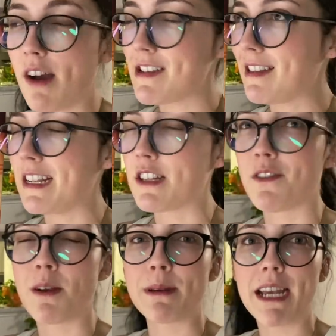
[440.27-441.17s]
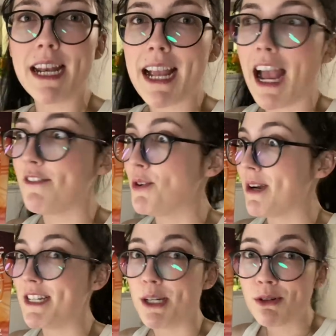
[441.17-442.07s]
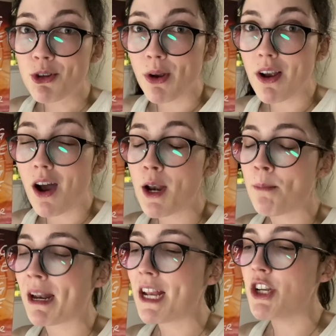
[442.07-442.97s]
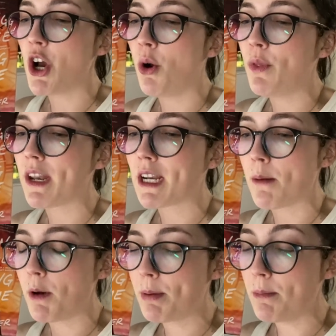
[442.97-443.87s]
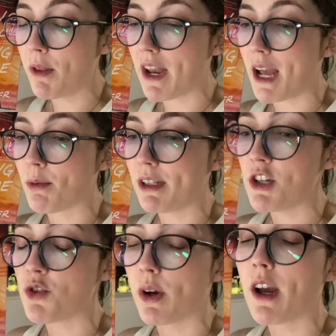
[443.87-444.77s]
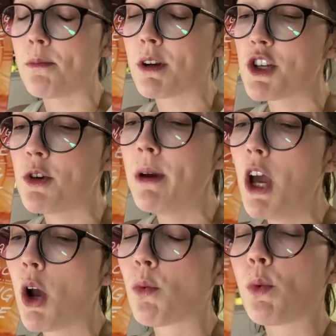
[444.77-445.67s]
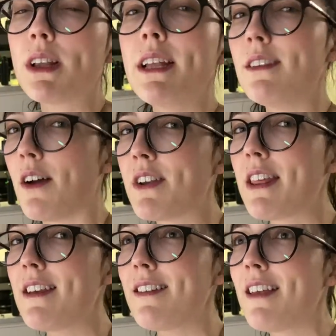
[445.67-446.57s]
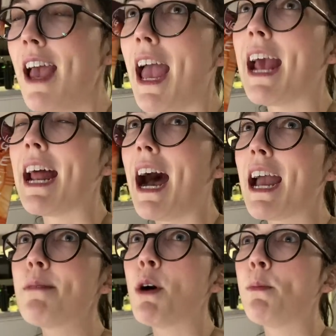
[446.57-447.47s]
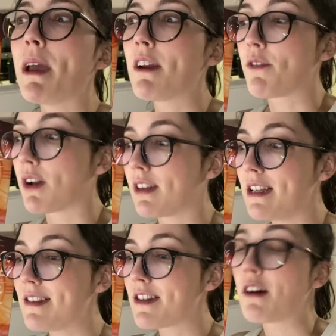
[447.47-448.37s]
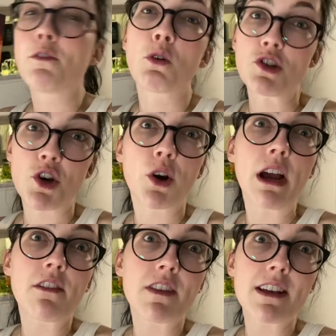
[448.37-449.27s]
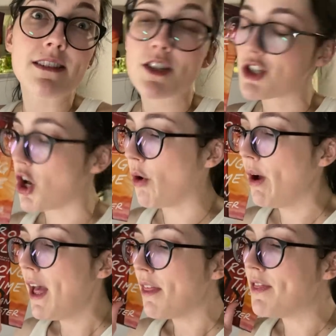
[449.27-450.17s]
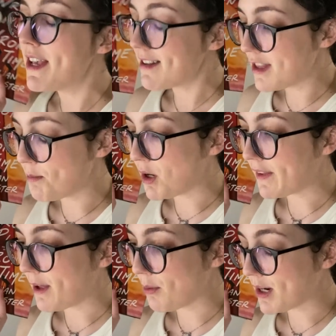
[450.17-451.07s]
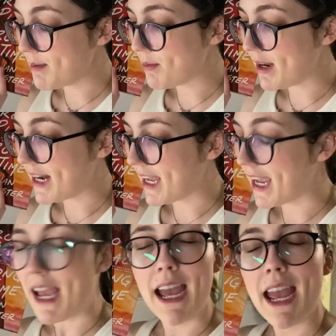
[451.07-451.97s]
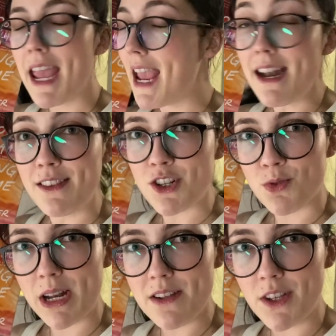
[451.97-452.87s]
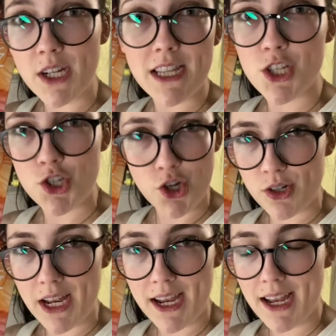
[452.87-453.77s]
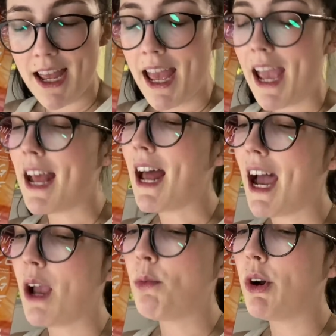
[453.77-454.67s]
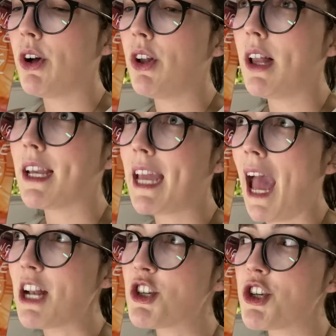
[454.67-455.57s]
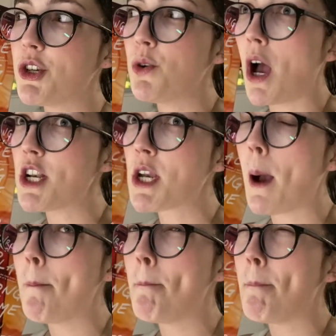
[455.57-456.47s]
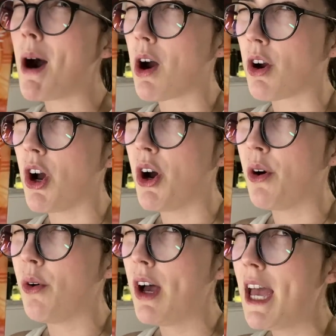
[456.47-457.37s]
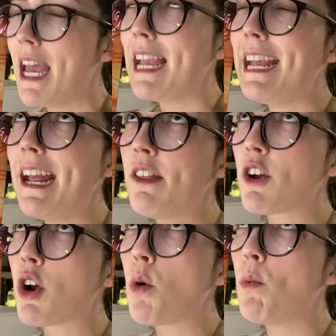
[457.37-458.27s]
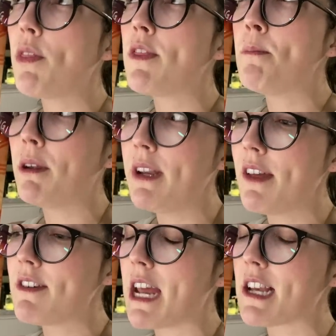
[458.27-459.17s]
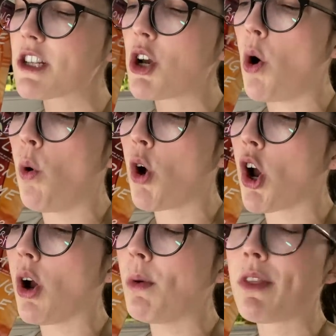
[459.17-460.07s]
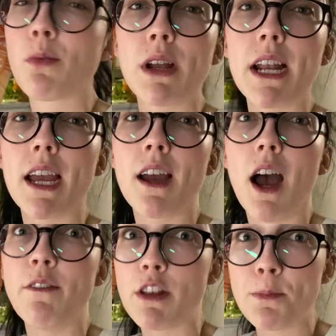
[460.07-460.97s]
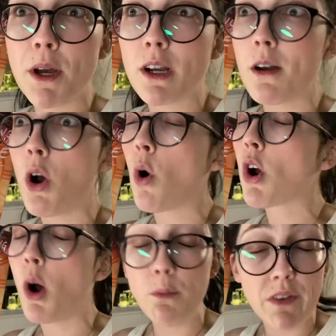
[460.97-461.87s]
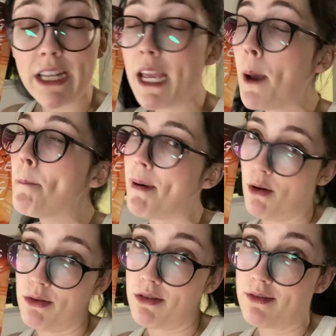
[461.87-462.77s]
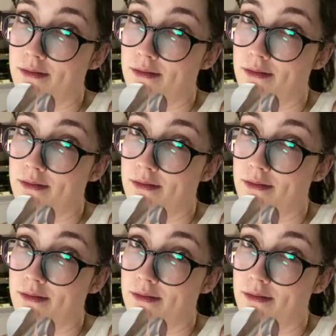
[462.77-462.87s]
Obviously, it's the very beginning. I have no idea what's going on, but I know that a couple of people that I really enjoy on BookTube really loved this, and I am hoping for at least a 4-star out of this. So this is the book that we're going to be reading in this reading vlog, in this journey, and I will catch you tomorrow, either with the building of the desk or with the reading of this book, or hopefully both.